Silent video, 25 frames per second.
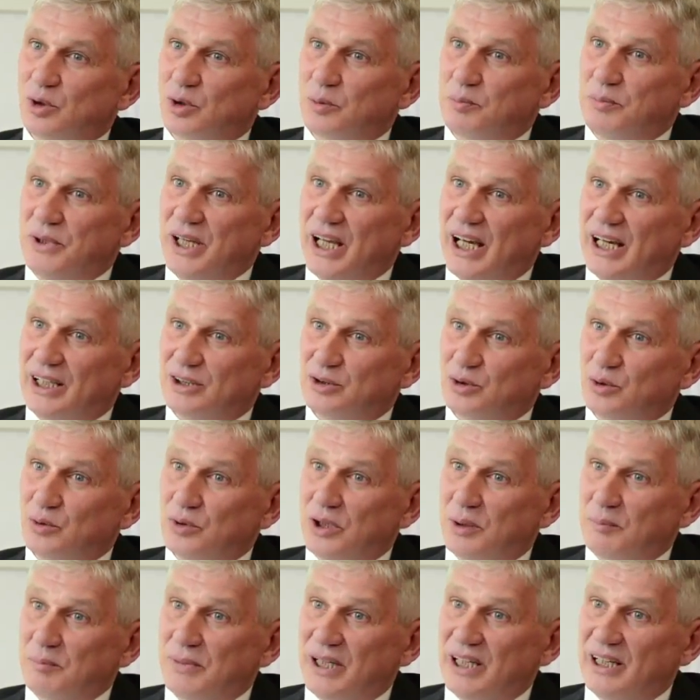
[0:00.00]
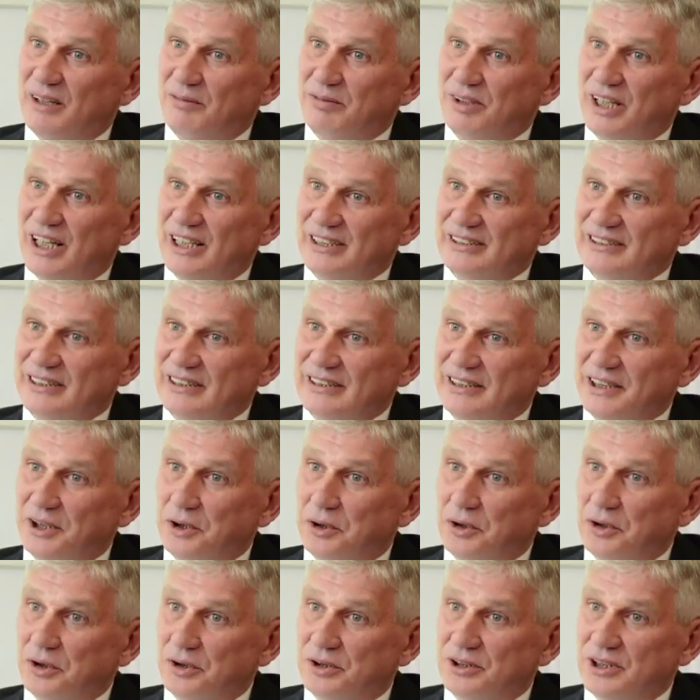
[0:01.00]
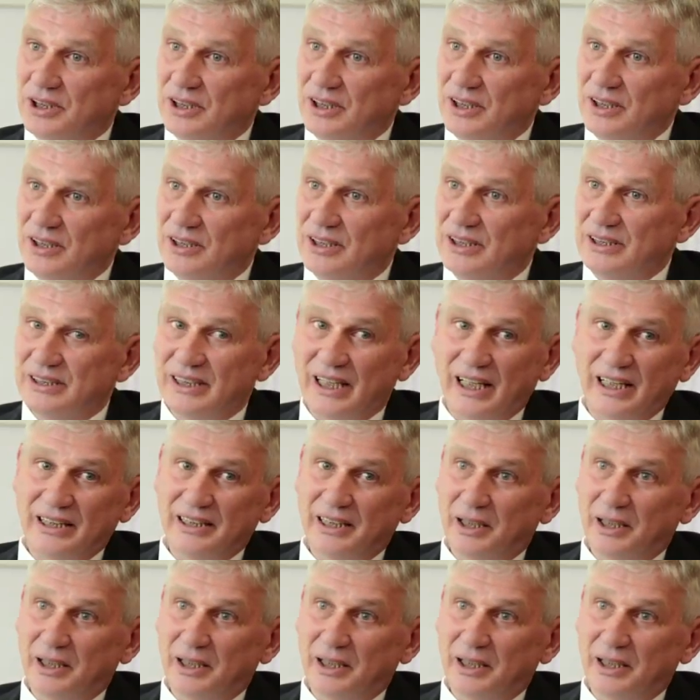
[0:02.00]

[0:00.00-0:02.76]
I think we selected a wonderful title.